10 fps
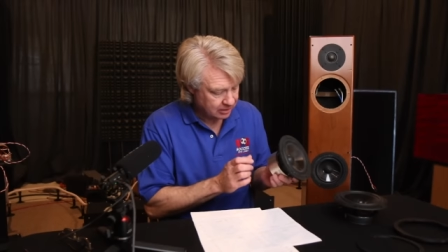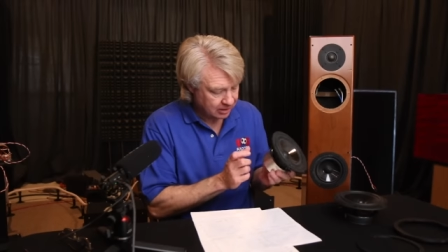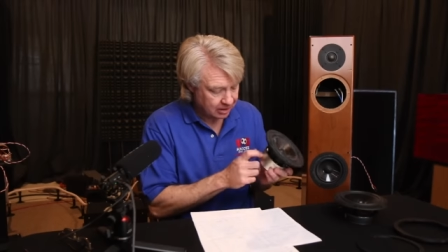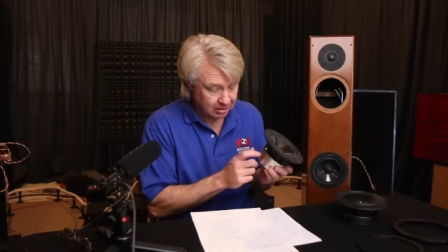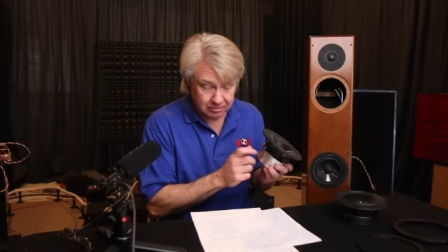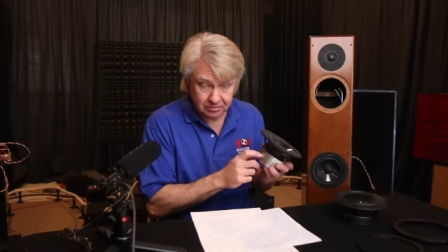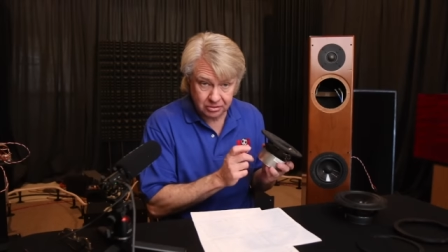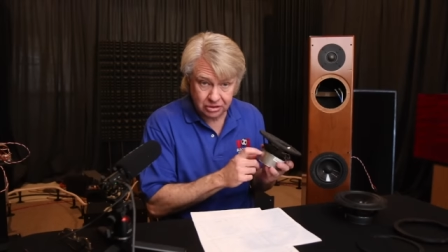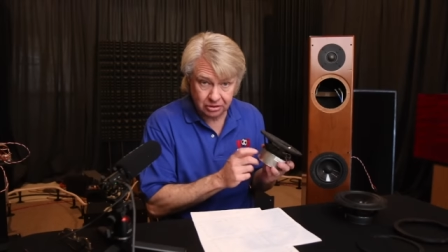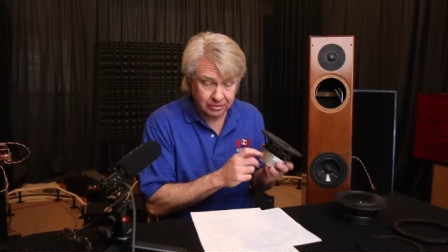Uh,
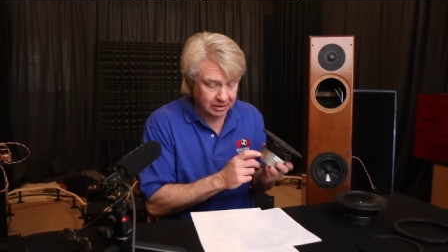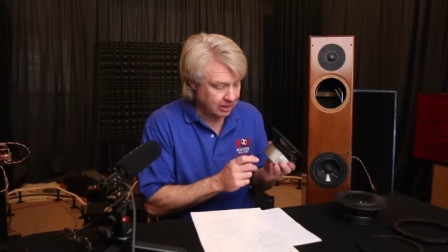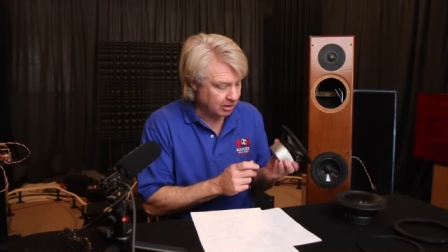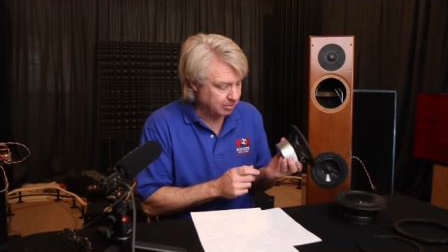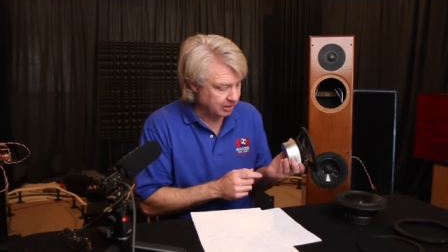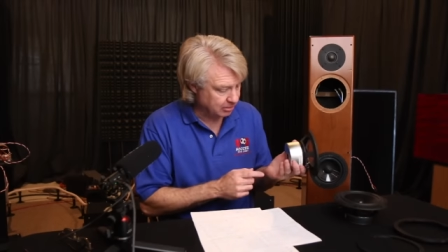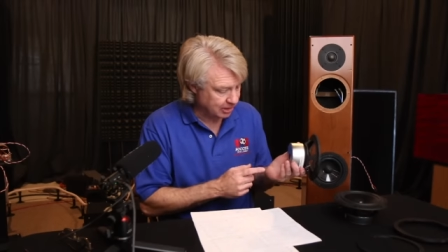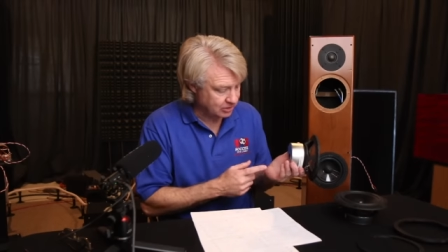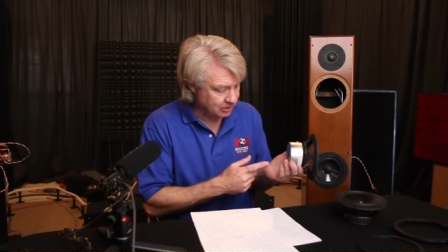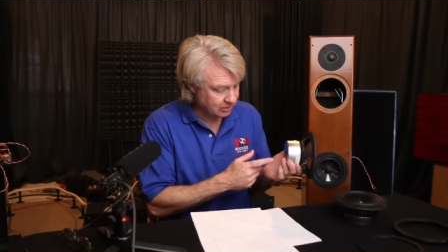shielding cup on it.
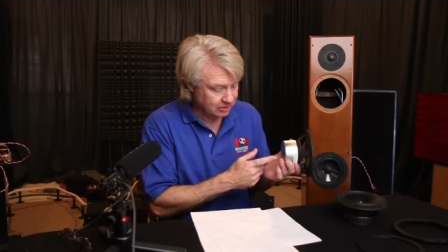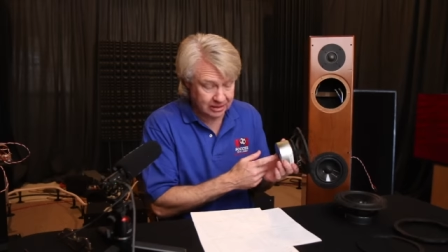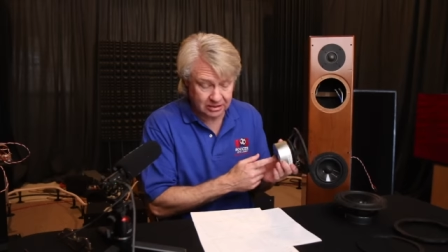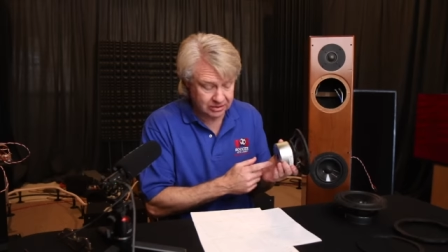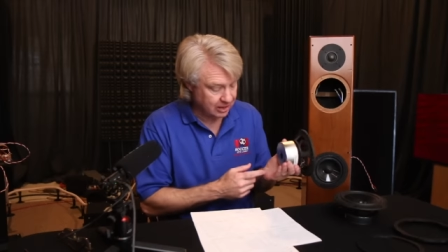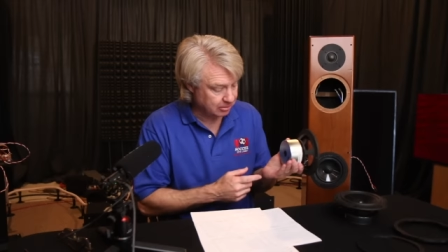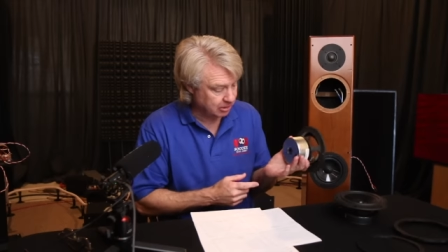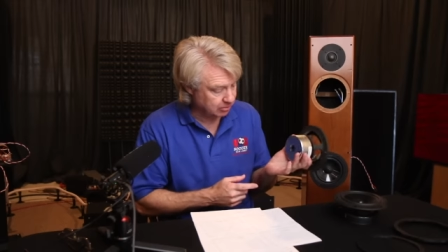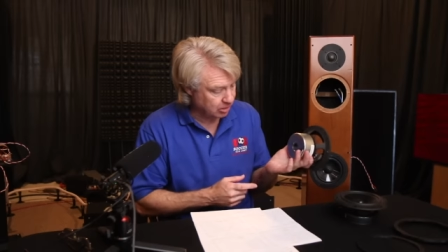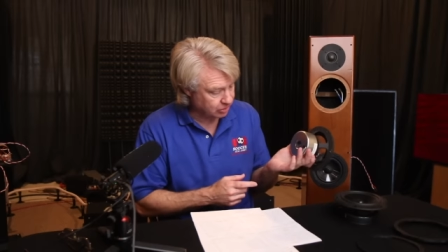Makes it look like it's got a
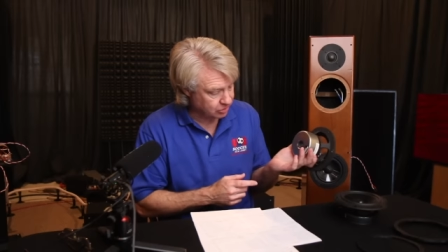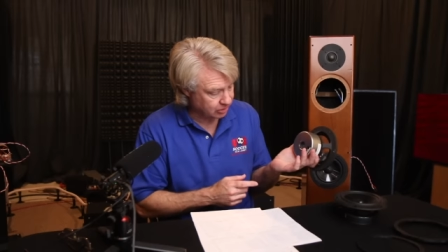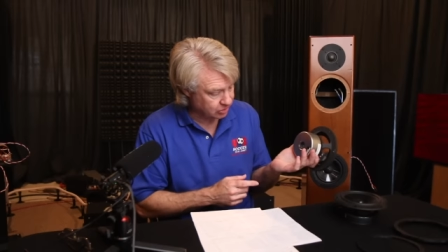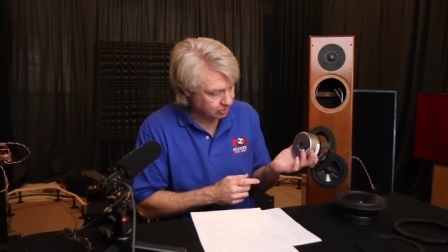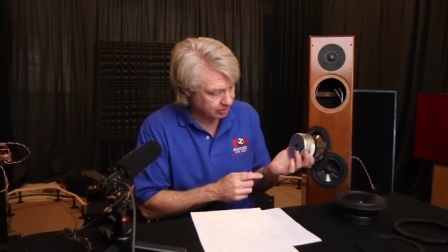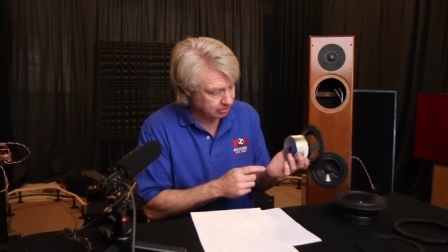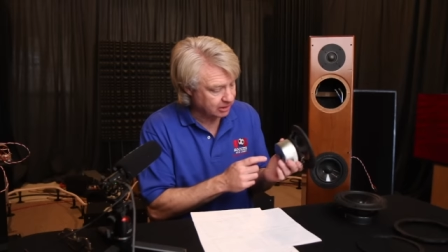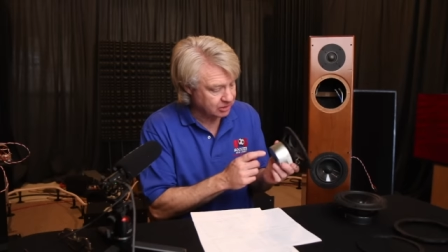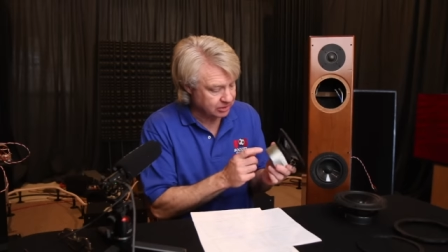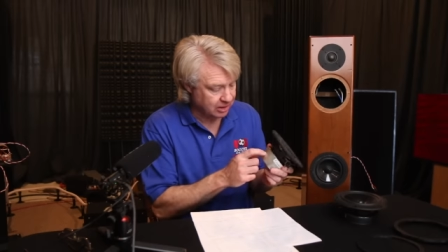big motor structure on it,
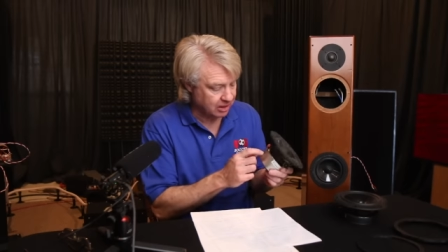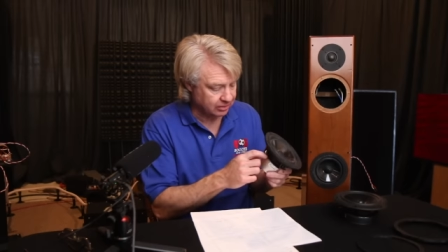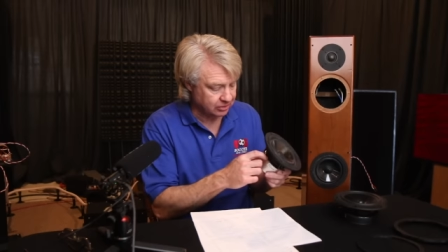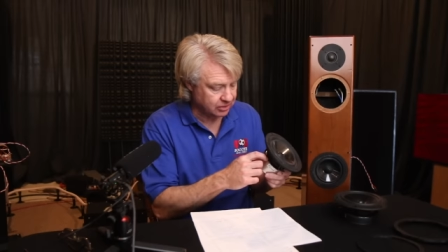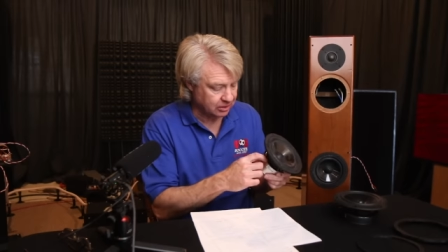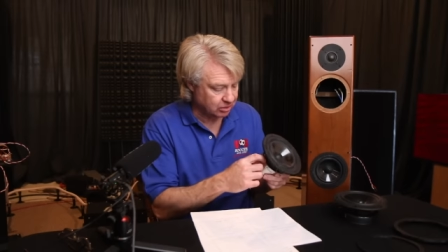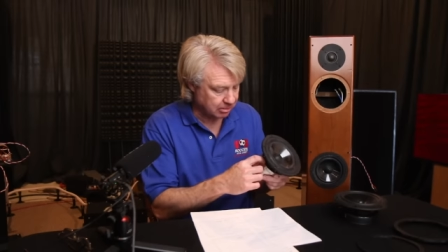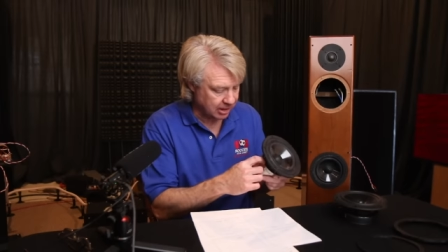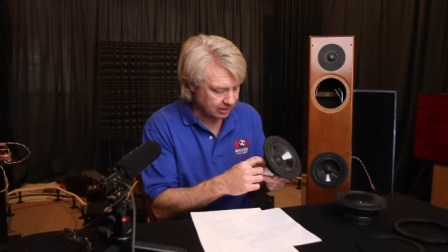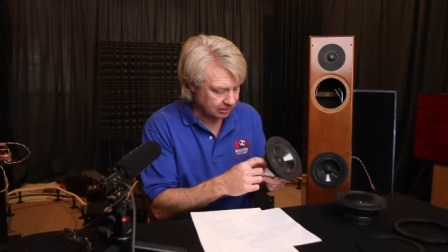but it's not. There's a little
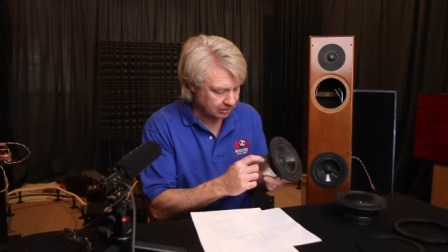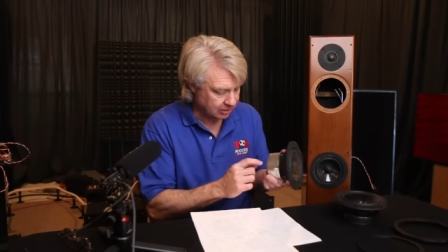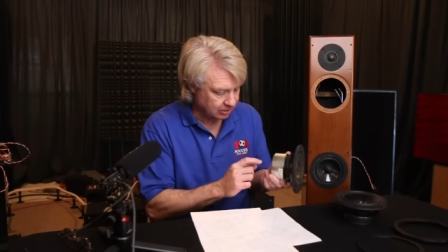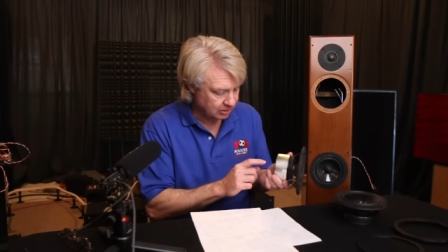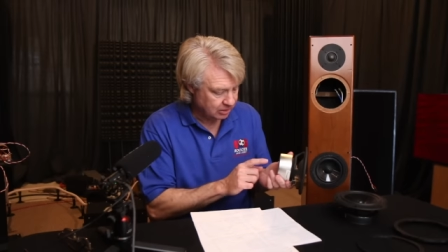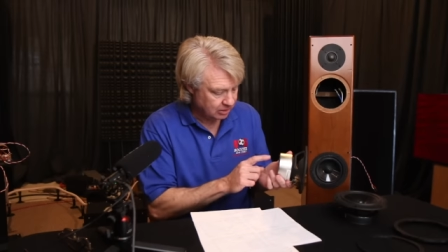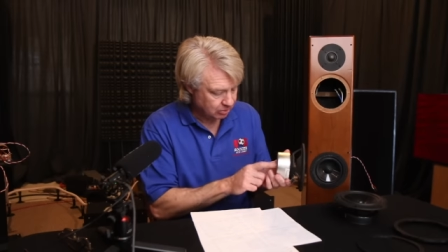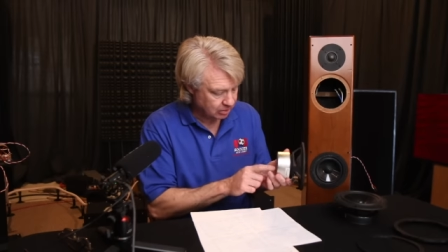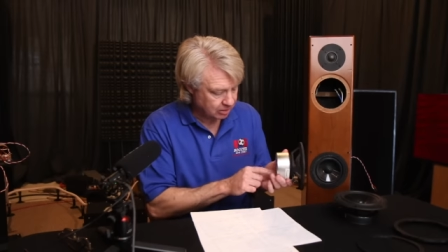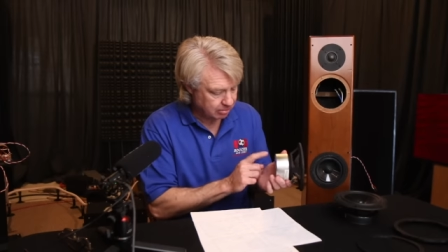magnet there
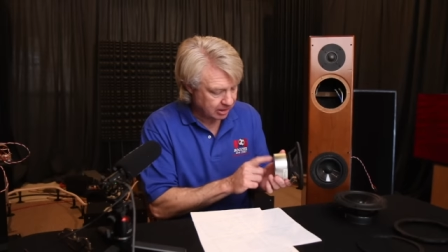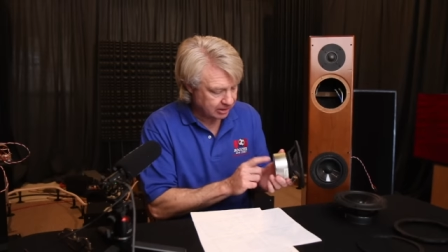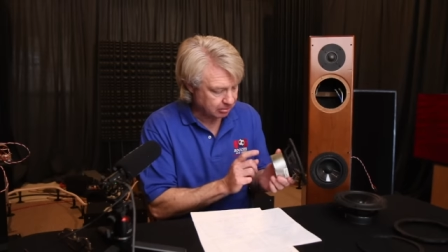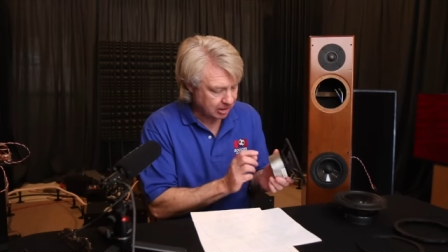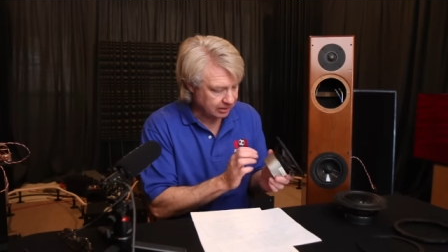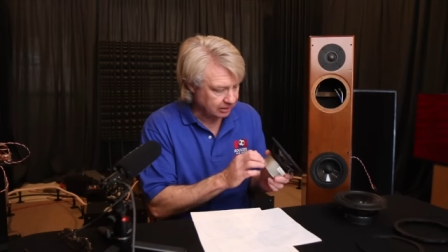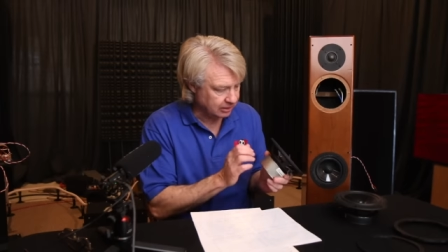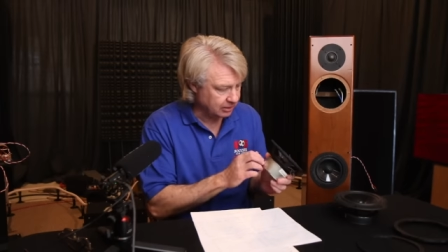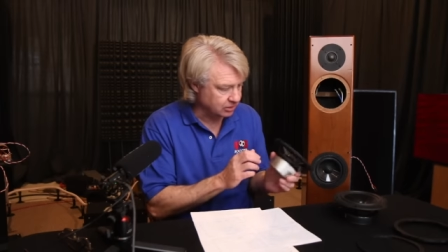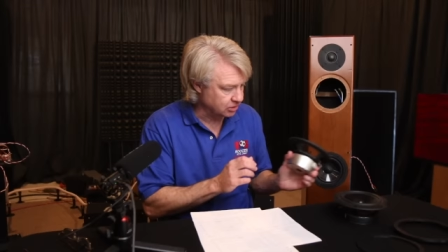with a little bucking magnet
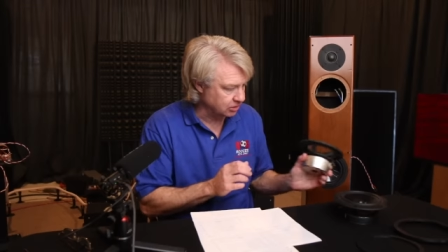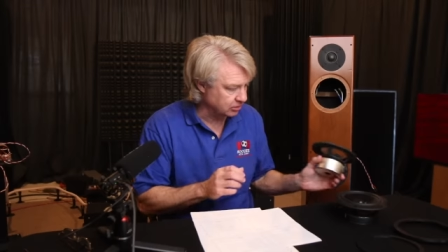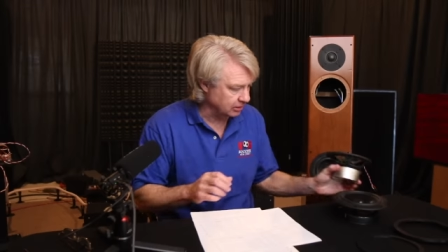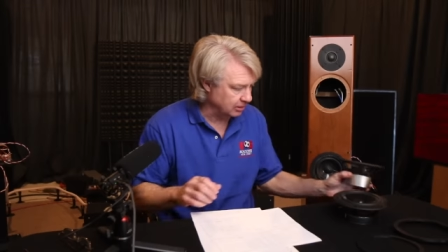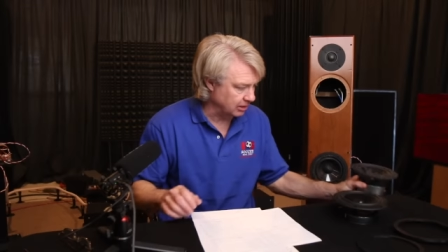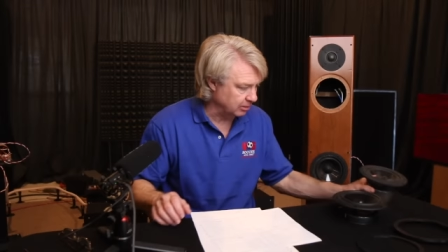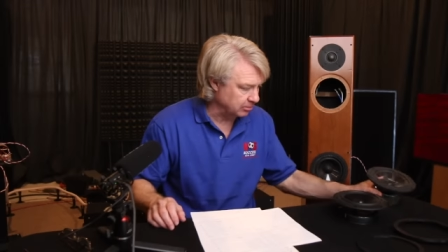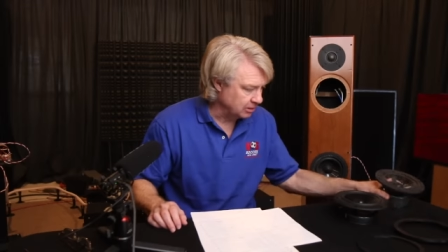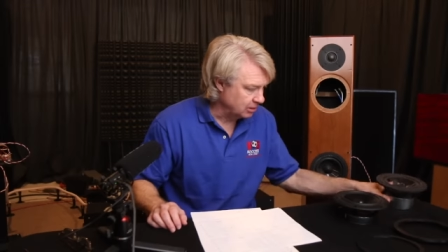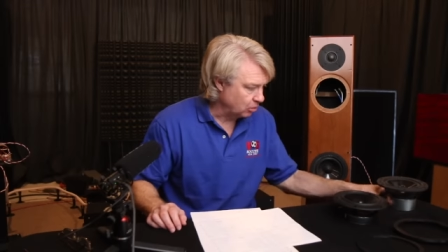and a shielding cup.